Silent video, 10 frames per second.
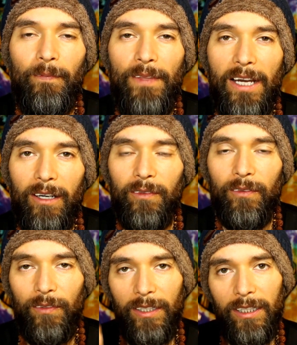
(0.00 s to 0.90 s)
Now,
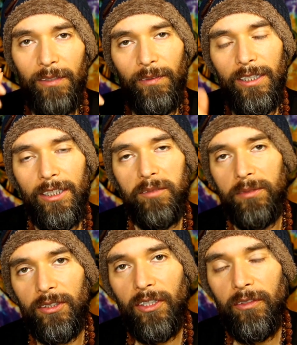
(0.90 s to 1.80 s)
really
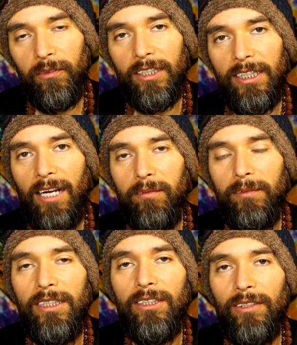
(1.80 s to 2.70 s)
observe what that
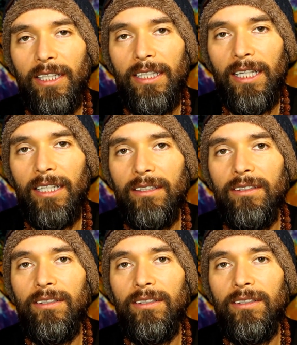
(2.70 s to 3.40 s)
means right now.